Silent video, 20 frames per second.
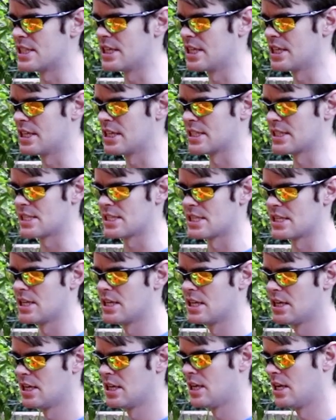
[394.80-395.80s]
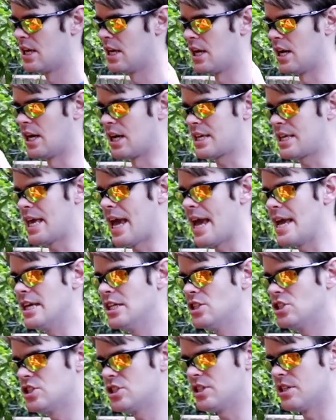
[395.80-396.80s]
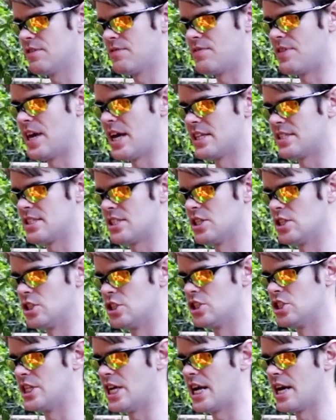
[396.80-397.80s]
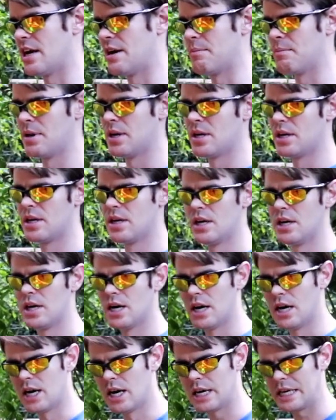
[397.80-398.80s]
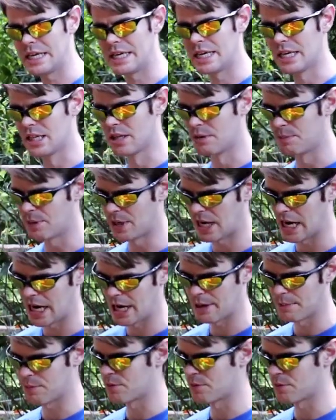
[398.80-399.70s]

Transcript: thing's uh, cage if that's your jam. Uh, get a little bit higher